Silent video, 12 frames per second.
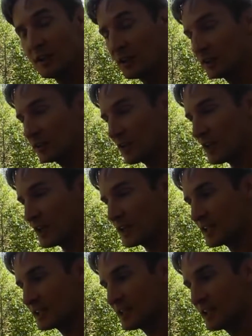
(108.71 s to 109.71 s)
so that they
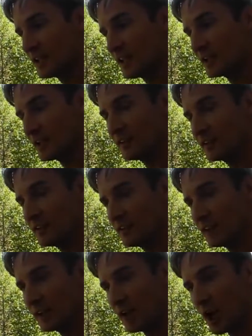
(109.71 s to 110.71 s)
take that instinct
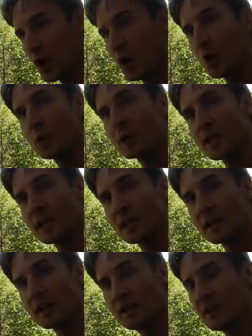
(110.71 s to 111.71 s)
and they hone it in
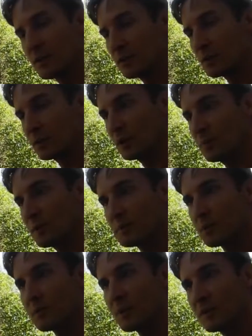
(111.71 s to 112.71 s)
through a little bit
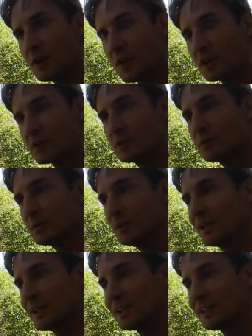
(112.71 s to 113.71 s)
more methodical,
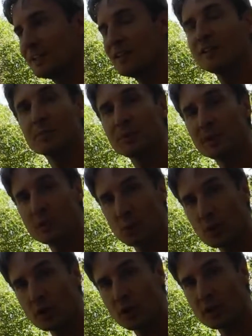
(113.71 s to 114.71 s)
disciplined
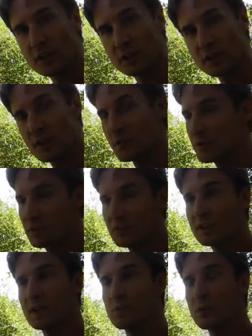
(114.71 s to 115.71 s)
work, which is
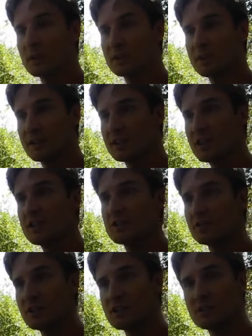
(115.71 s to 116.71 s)
again what
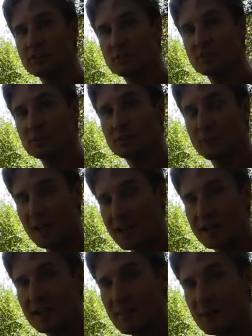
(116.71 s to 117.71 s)
teachers teach in schools with
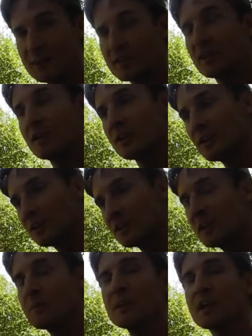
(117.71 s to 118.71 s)
academics. The
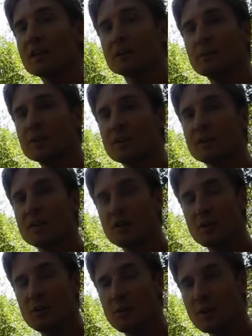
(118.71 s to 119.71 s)
same thing has to be done
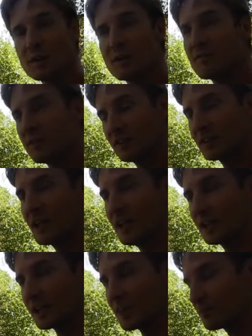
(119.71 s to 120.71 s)
with
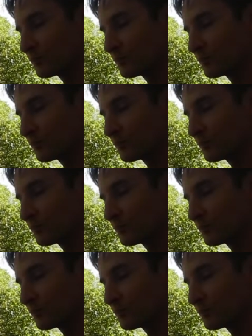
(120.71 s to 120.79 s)
physicality.